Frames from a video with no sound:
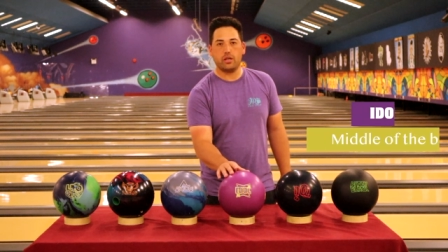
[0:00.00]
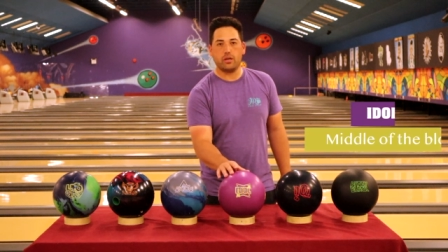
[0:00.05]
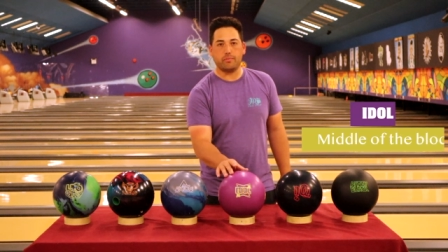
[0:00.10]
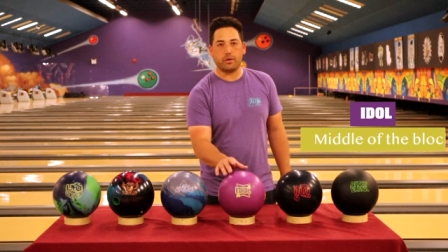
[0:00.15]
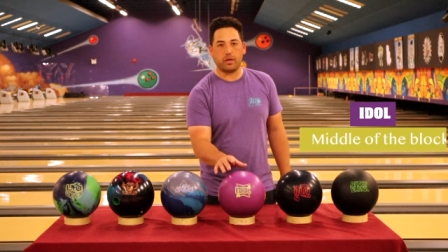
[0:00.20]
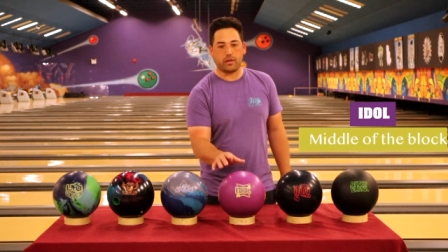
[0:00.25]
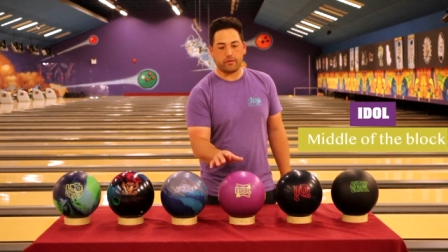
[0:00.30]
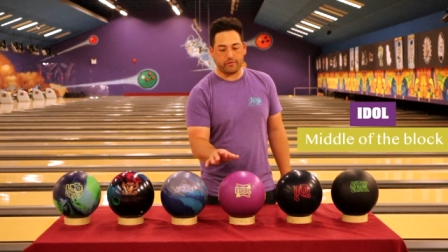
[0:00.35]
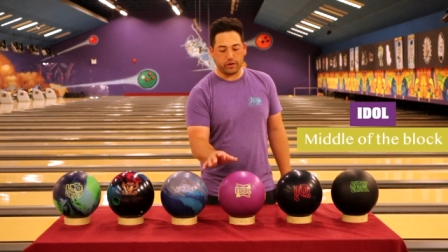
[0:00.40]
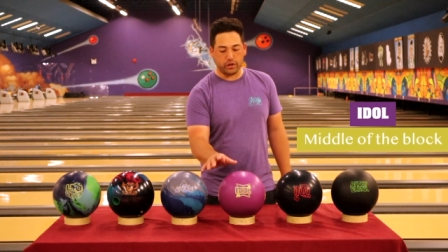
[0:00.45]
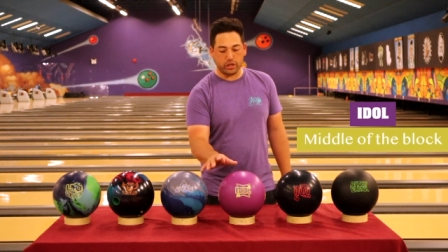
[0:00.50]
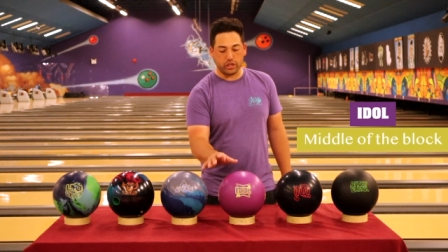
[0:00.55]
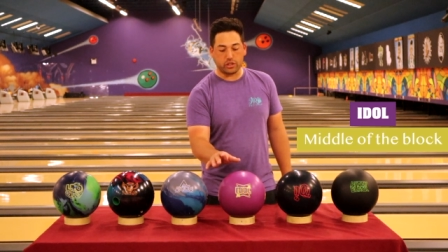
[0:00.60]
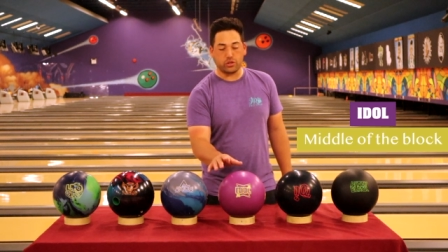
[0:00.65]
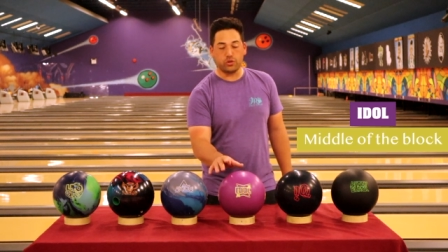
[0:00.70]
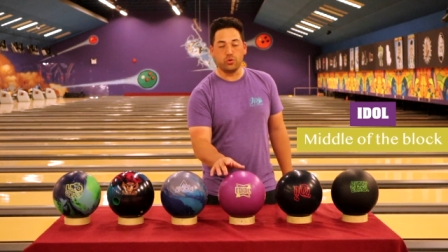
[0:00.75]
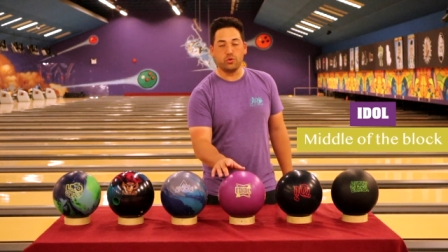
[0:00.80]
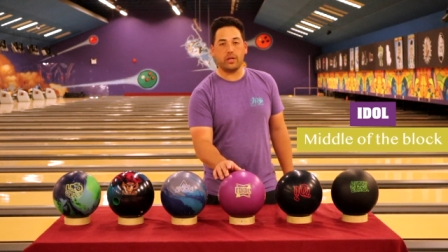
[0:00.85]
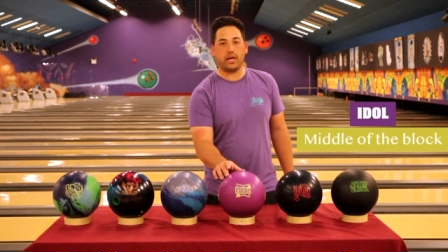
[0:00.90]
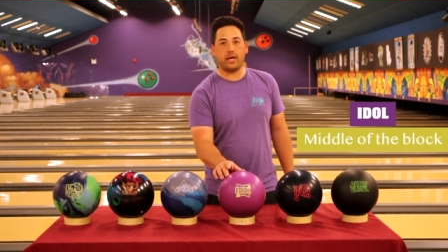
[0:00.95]
but very
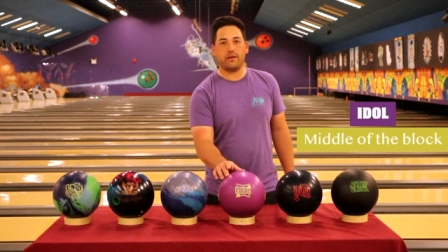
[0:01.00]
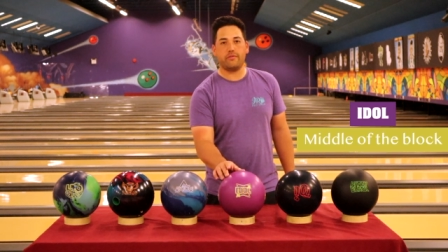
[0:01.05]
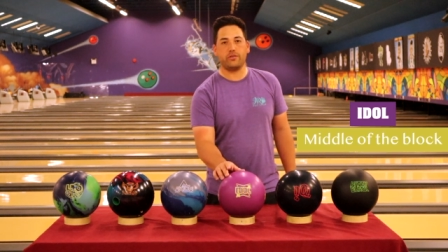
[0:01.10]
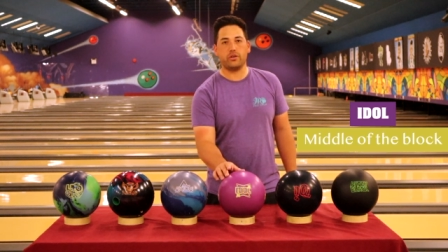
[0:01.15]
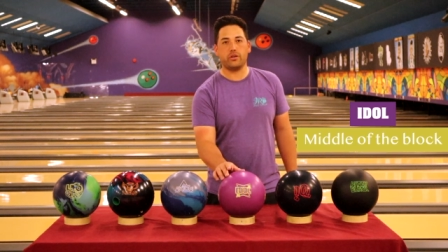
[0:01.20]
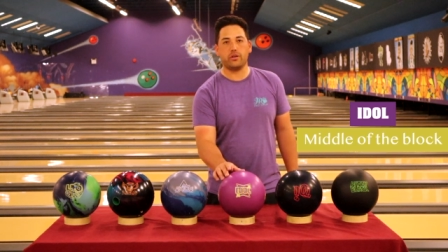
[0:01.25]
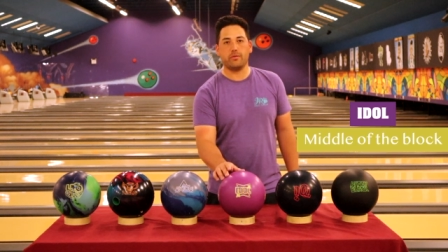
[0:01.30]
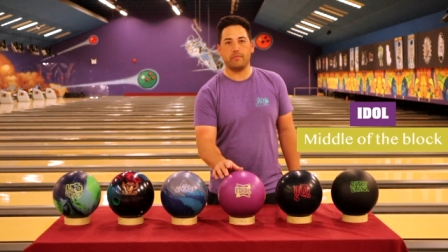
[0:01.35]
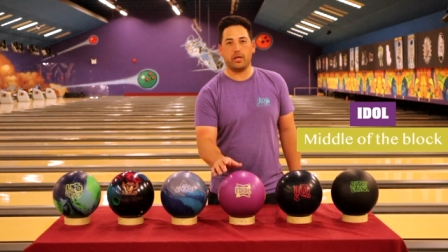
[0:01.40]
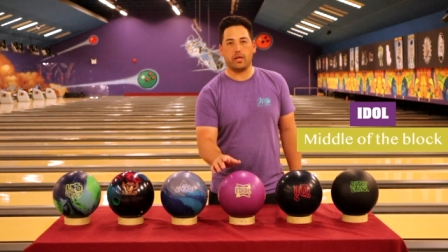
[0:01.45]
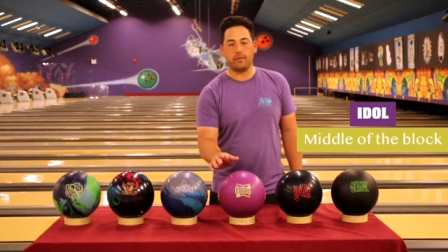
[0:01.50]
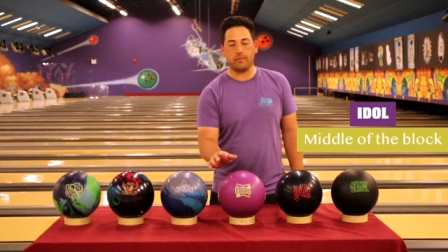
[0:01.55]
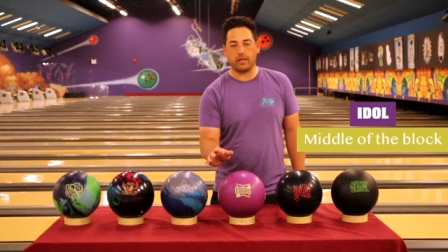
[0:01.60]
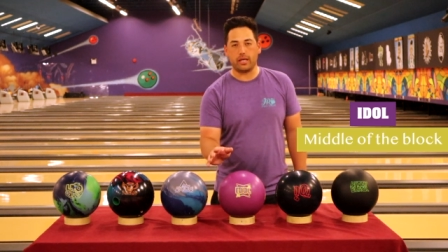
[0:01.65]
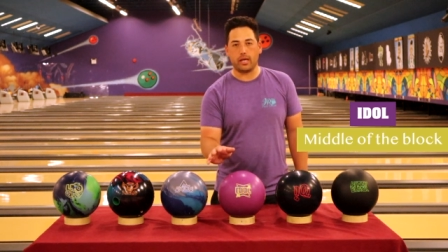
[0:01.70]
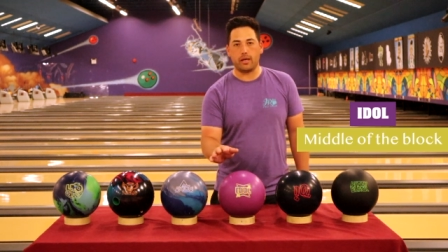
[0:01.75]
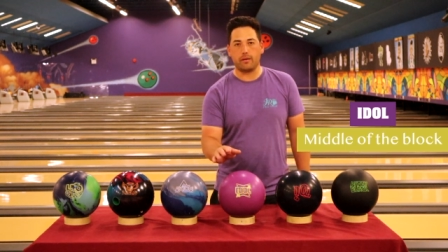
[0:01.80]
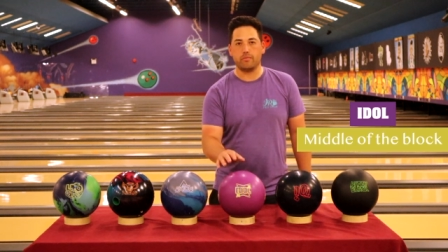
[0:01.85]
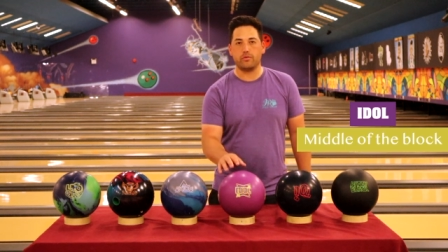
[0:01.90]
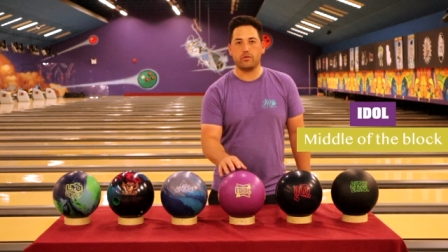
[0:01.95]
soon after, maybe
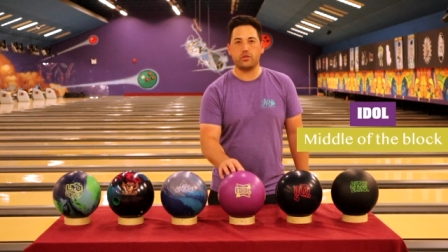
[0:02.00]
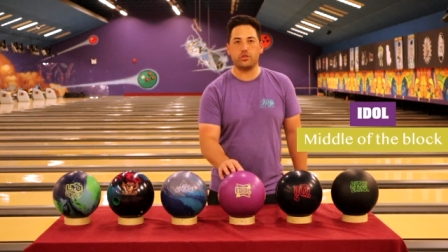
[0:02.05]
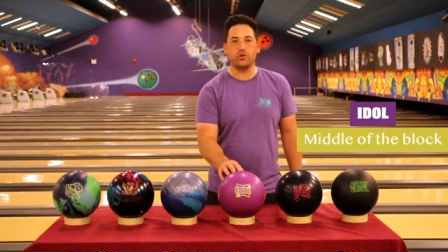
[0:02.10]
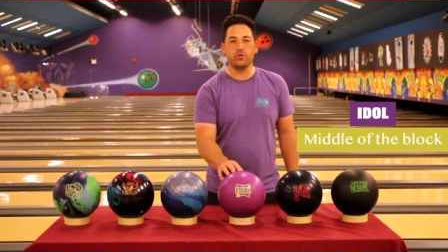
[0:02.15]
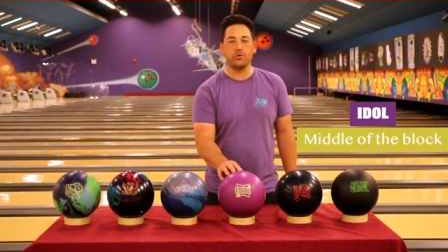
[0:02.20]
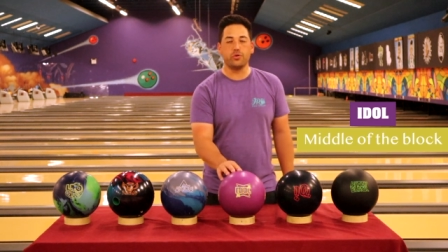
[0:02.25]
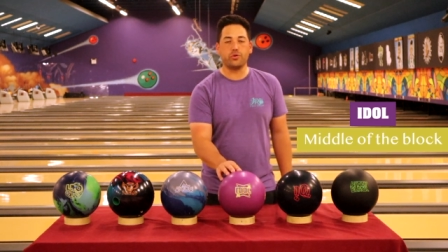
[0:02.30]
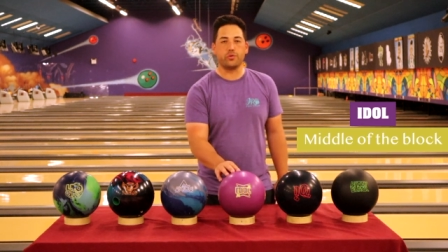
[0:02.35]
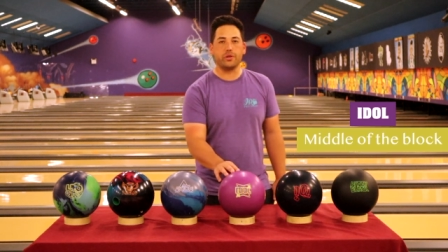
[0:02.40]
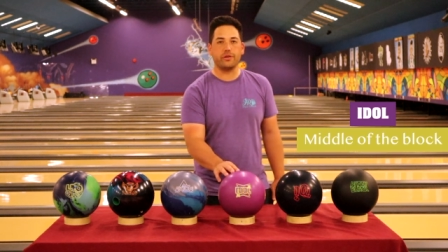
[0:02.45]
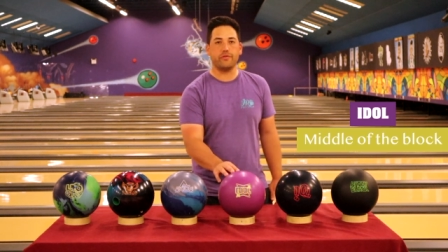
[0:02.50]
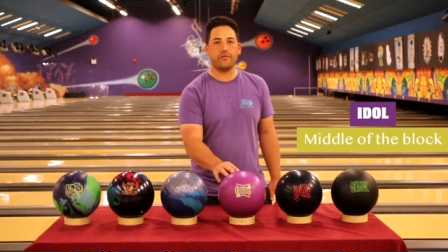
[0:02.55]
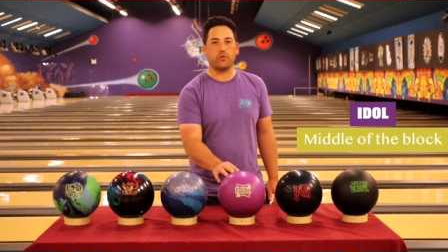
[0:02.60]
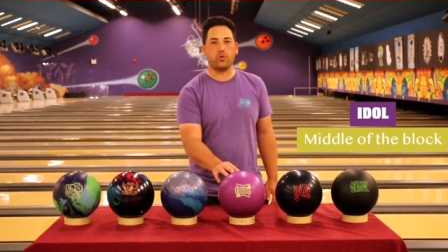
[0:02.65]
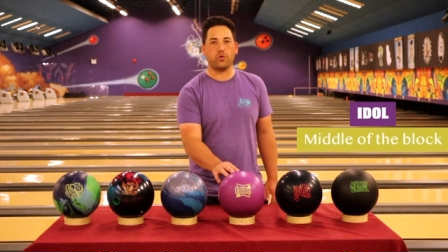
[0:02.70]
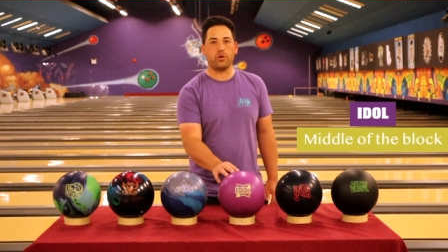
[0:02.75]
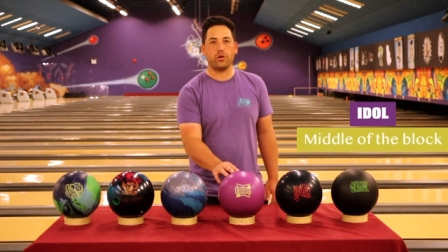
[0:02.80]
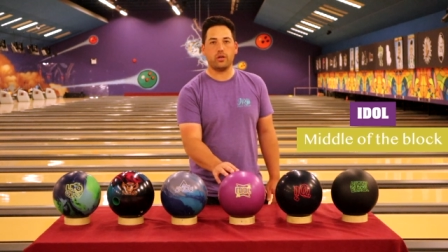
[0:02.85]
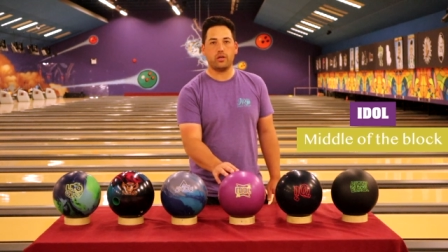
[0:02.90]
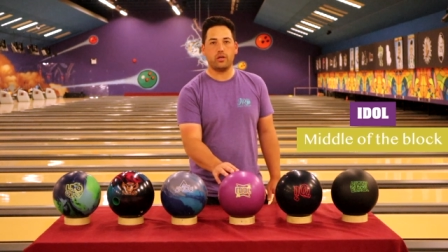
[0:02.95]
game two, three,
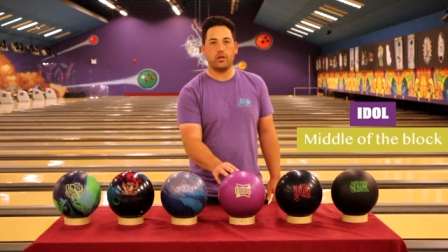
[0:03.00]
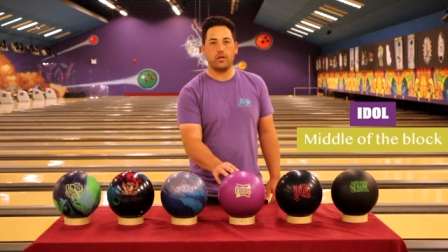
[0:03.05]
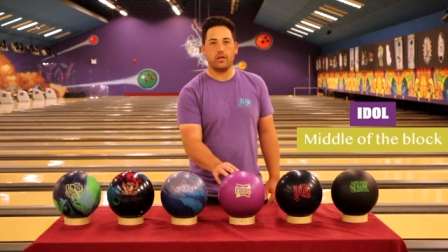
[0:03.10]
four,